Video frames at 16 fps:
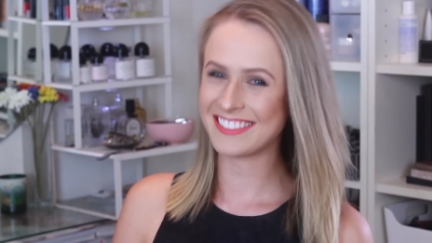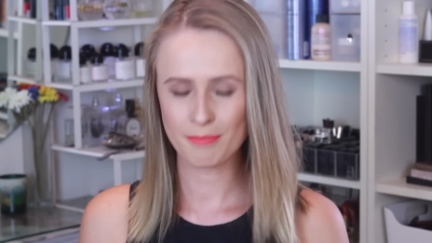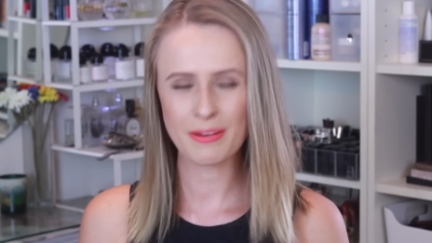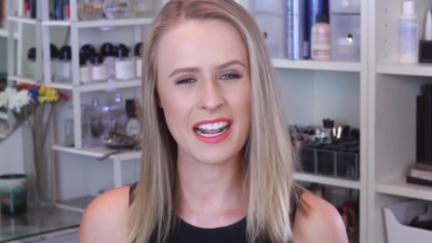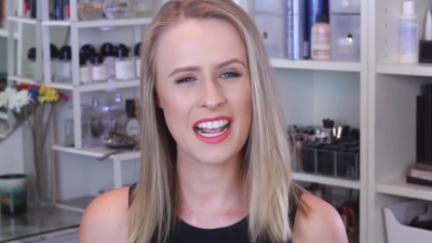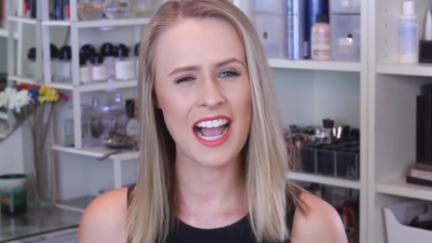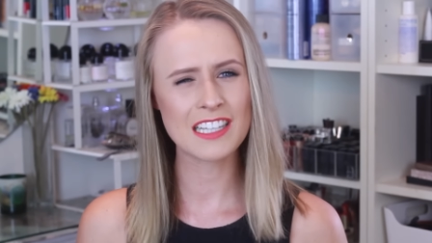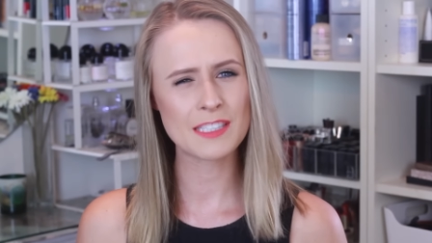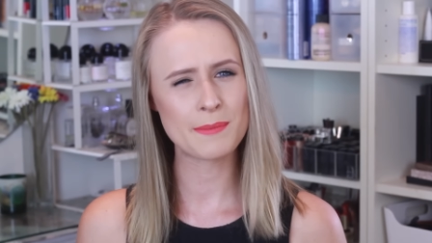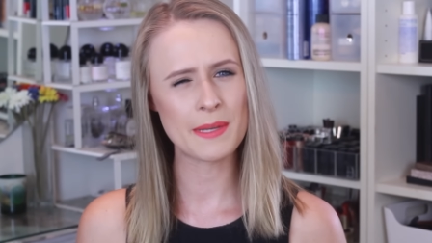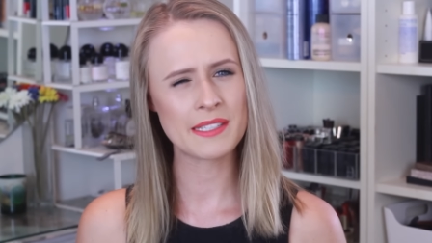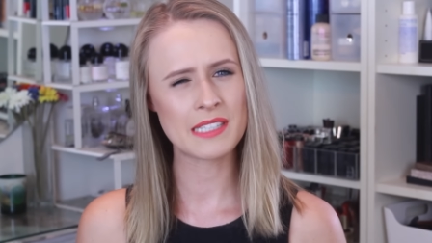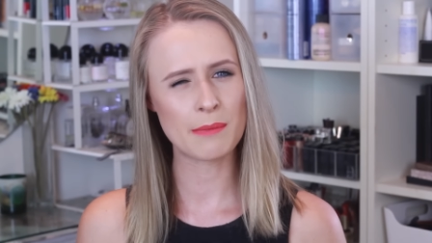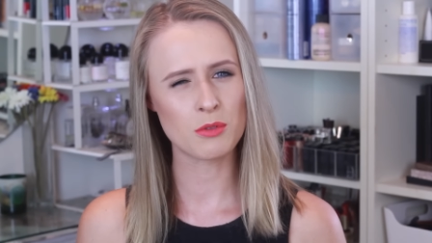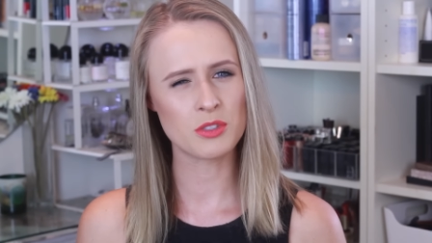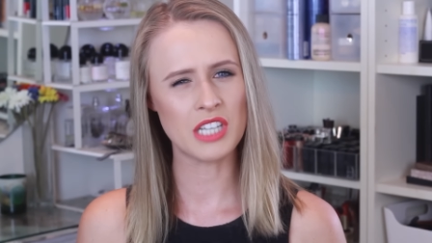But I can't
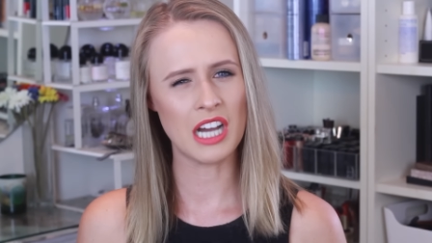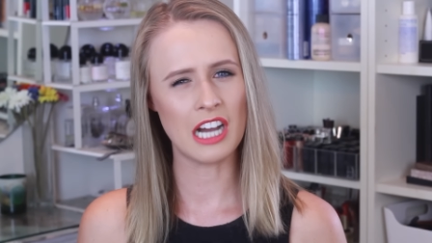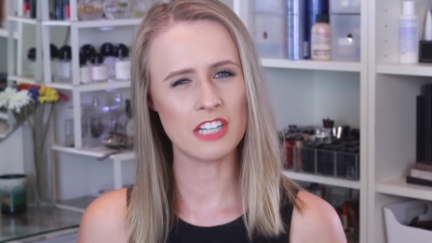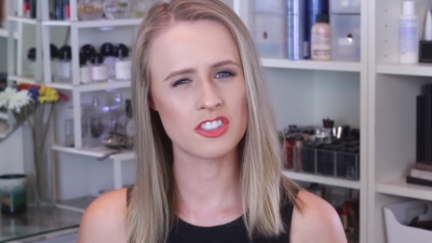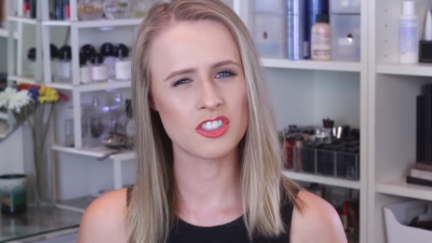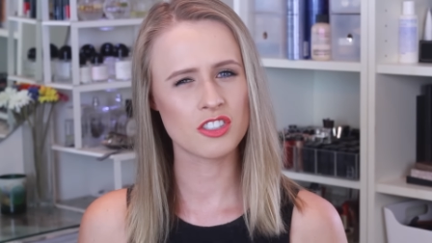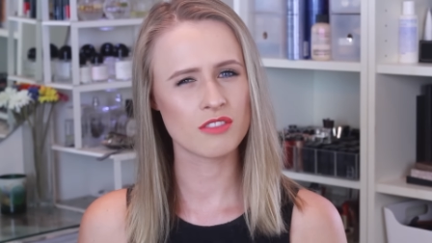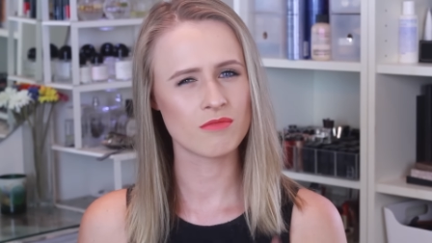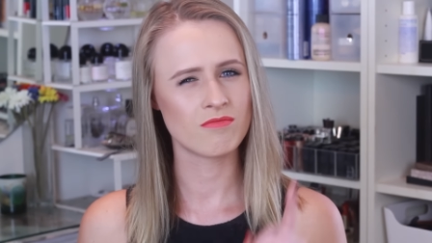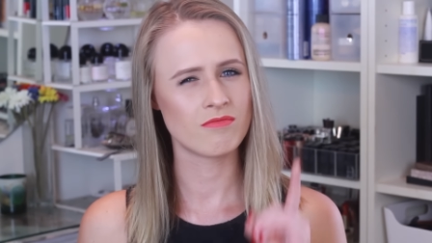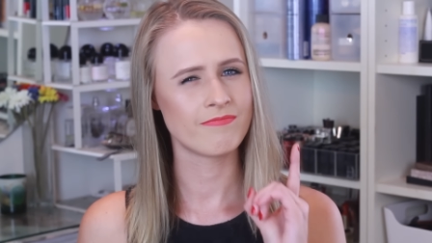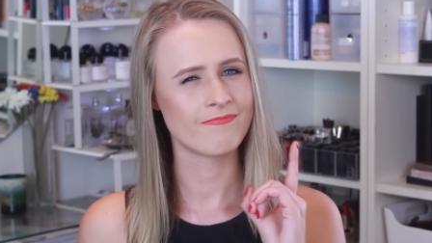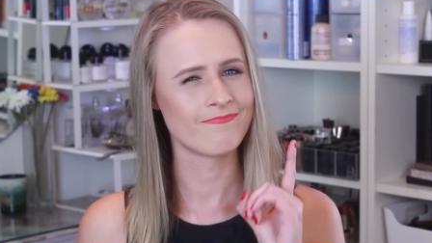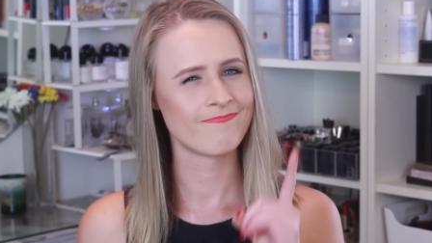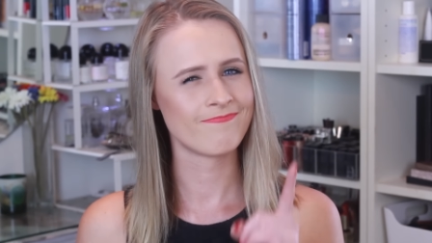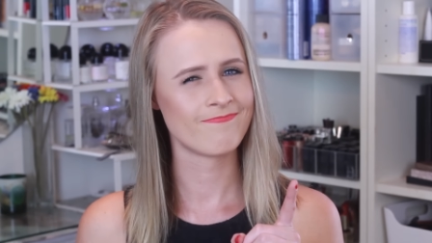speak double Dutch.
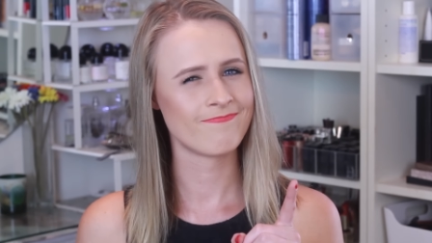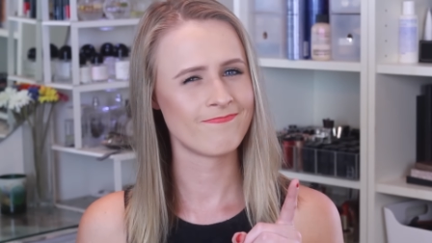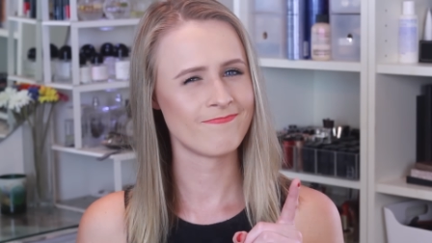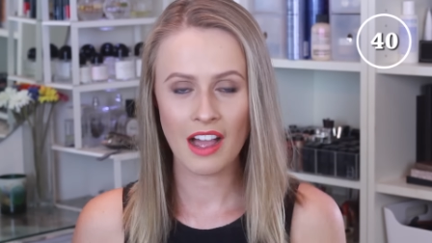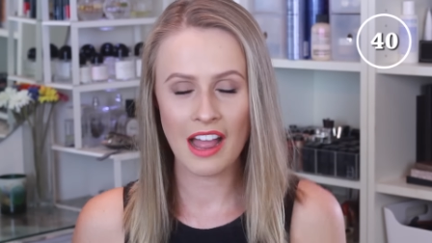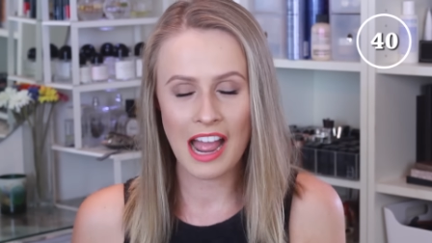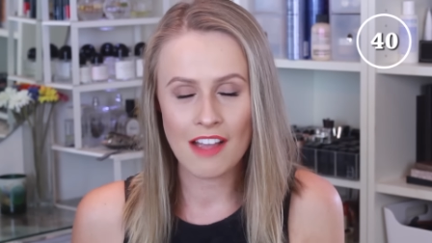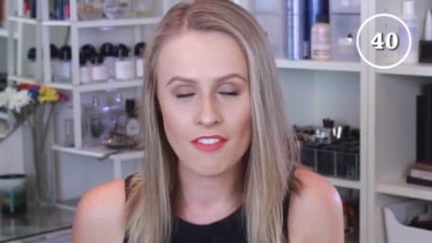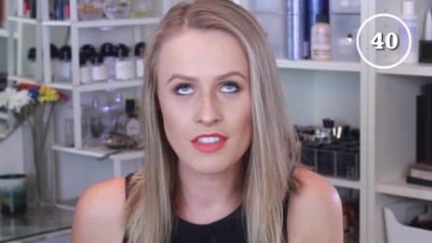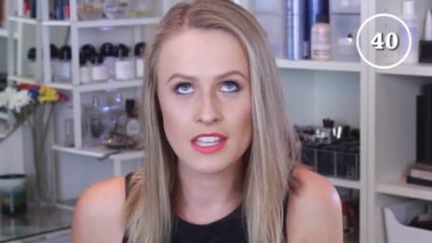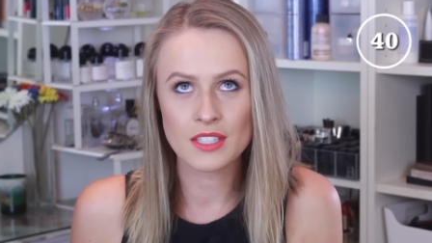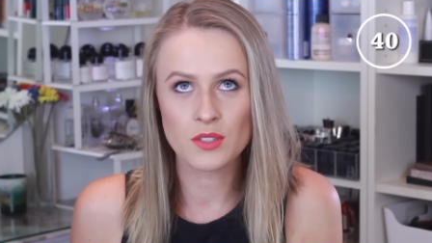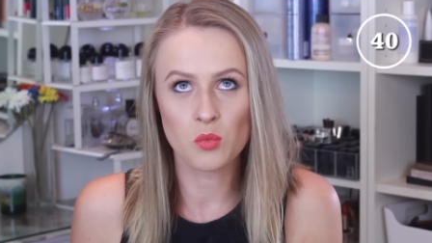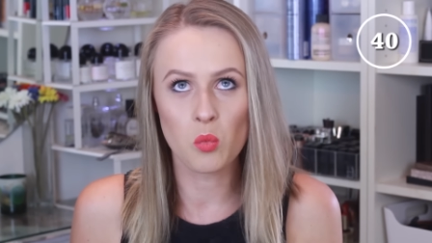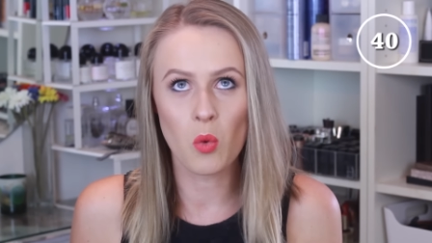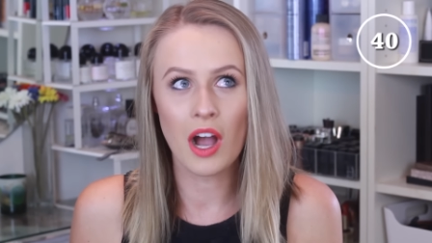I have
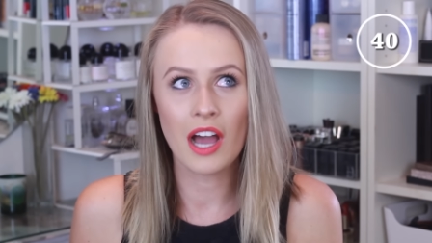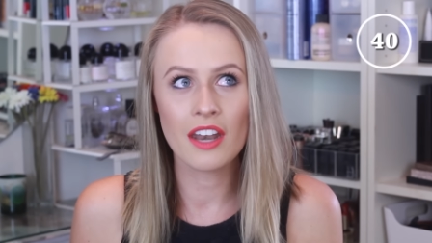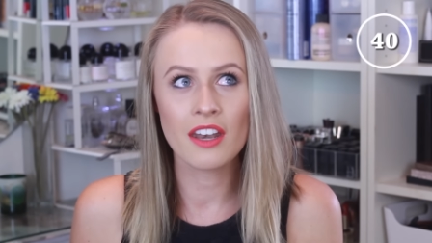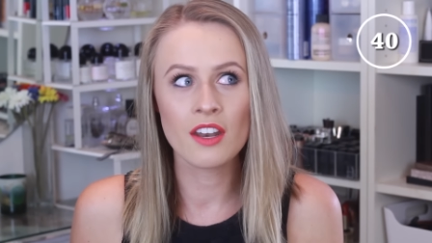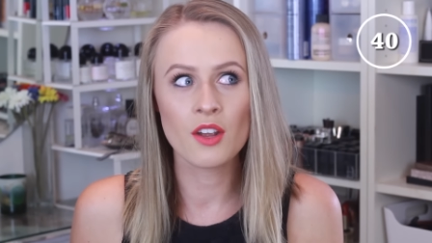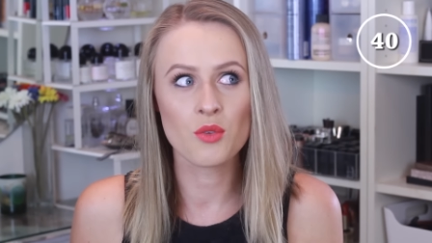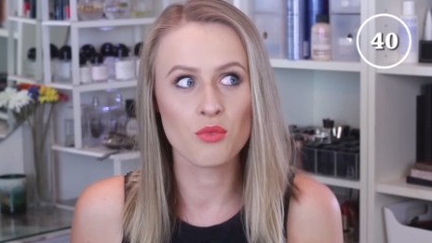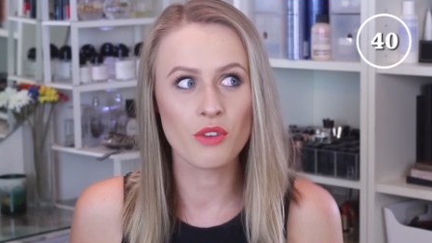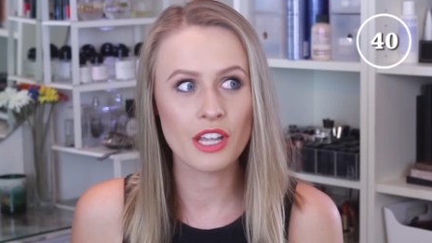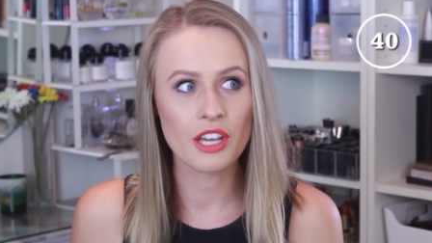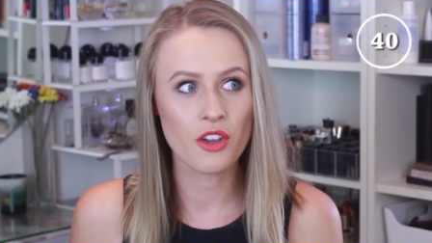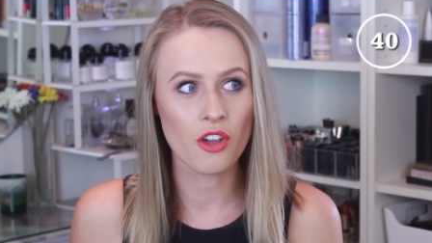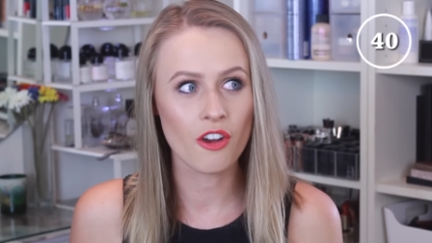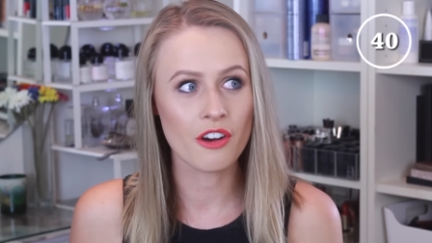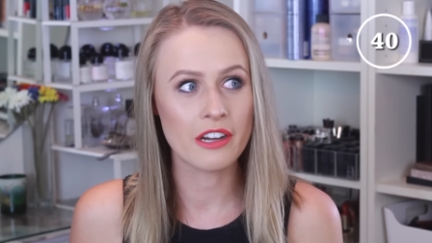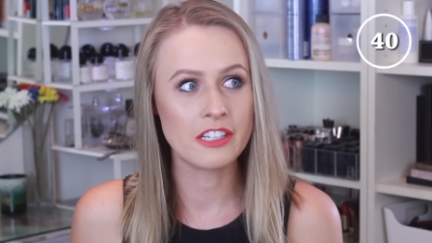this one
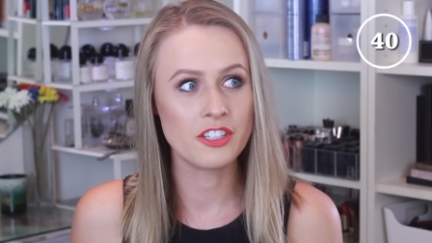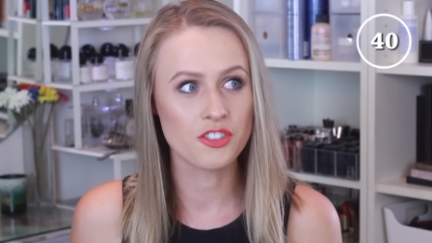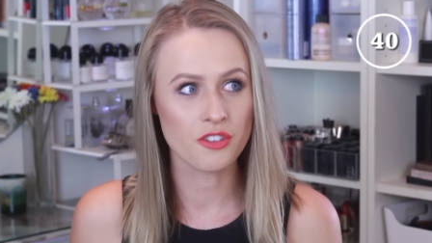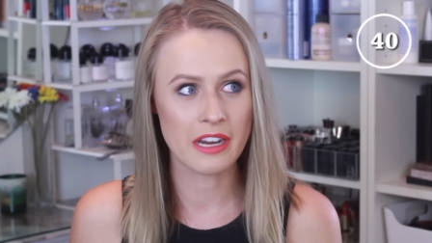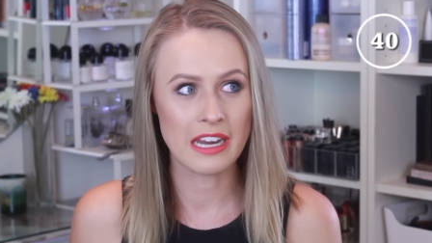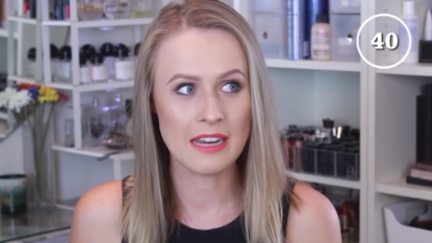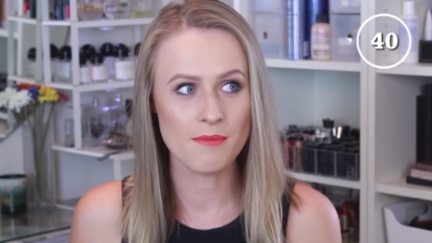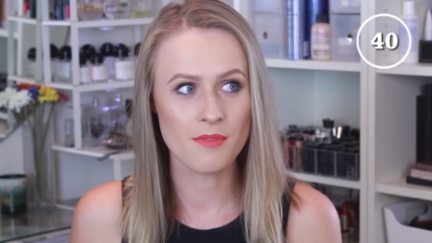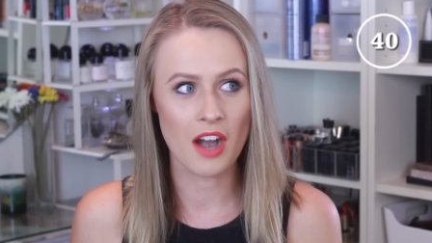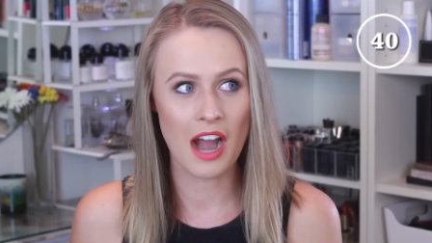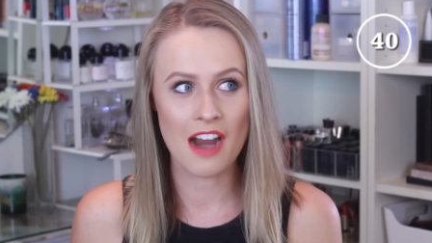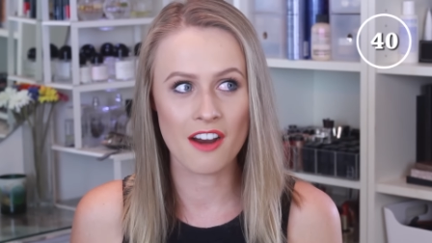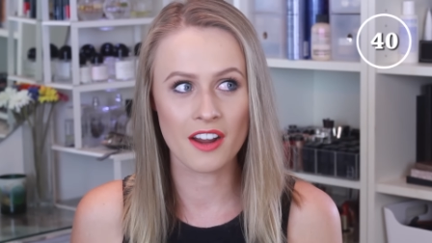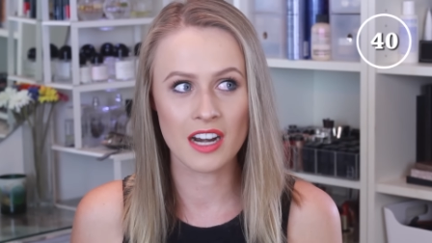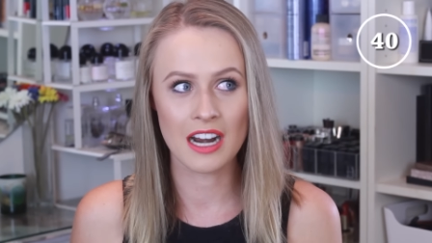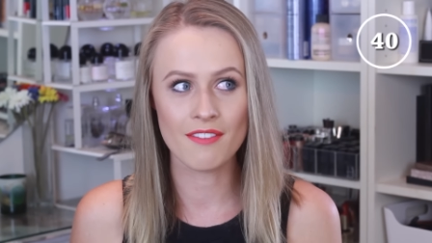reoccurring dream that
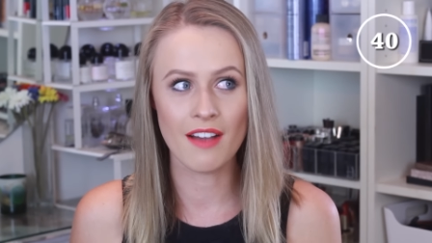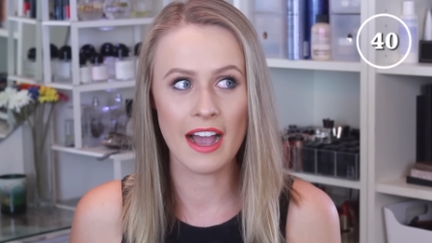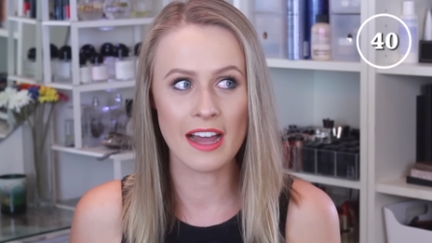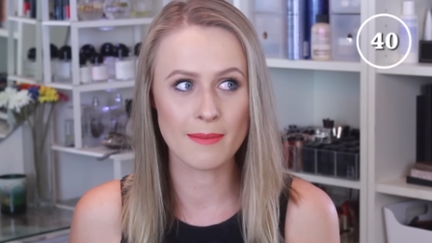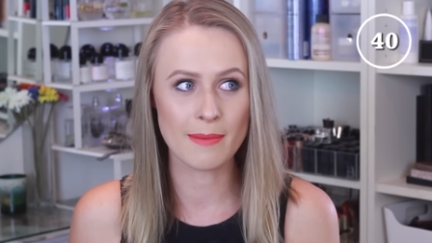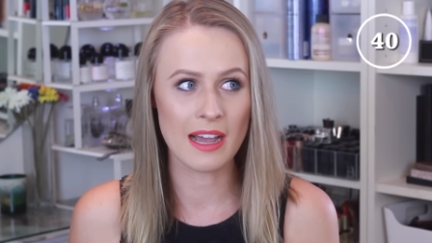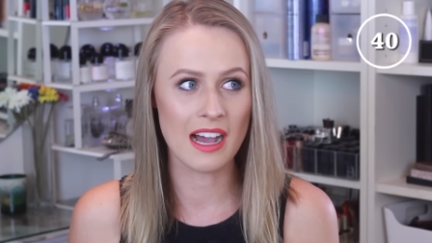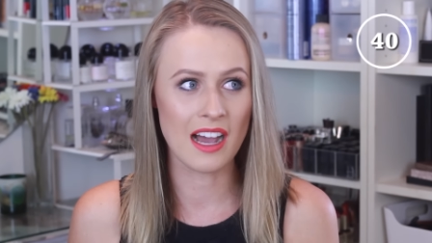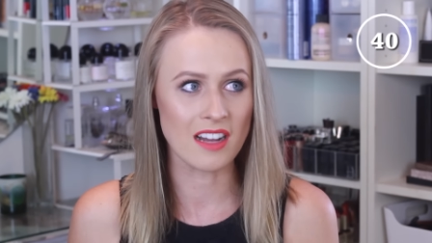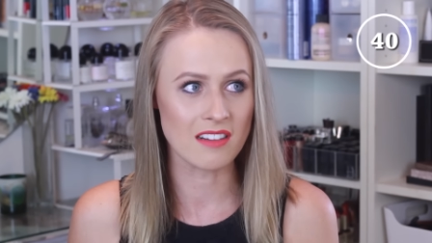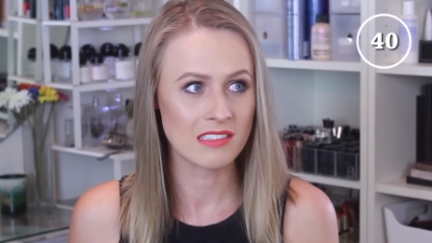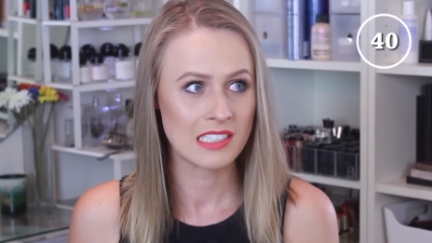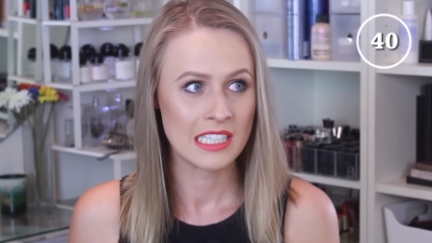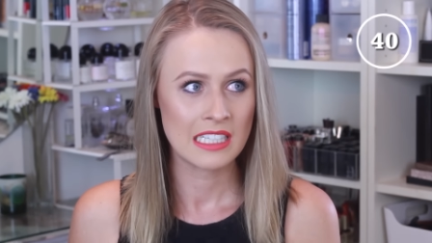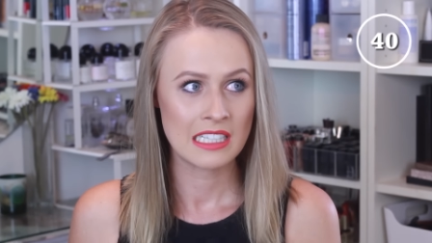I reckon I've had about